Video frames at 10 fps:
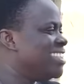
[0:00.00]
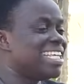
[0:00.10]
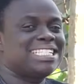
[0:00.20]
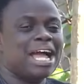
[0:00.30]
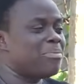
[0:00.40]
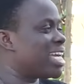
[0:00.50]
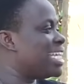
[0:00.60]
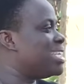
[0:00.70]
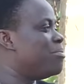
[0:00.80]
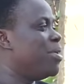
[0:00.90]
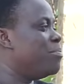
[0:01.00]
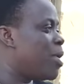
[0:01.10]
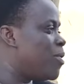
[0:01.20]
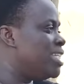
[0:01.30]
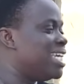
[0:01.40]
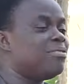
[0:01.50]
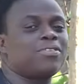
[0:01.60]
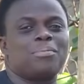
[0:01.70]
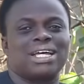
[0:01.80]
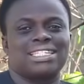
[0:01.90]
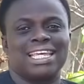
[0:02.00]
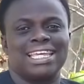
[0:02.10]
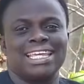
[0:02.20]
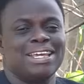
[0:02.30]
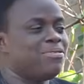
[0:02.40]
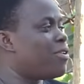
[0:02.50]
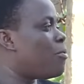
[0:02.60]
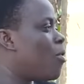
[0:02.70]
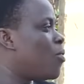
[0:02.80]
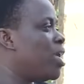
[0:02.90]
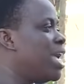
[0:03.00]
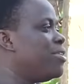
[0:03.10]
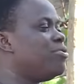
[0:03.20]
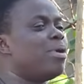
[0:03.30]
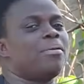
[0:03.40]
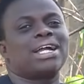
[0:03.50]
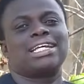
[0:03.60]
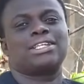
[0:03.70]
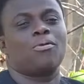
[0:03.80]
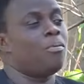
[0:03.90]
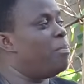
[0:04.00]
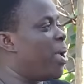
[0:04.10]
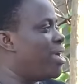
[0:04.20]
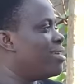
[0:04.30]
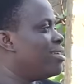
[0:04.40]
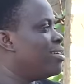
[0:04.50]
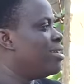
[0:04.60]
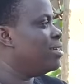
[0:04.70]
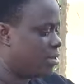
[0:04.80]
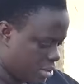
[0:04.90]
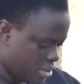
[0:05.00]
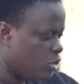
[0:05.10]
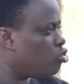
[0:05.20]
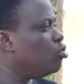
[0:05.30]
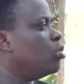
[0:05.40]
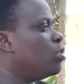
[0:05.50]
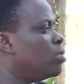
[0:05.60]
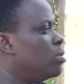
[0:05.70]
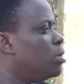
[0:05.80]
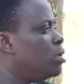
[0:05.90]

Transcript: Says I make us a may mount what young from us say. Fakoko ye Jumabacasa won't pay. Nisuno.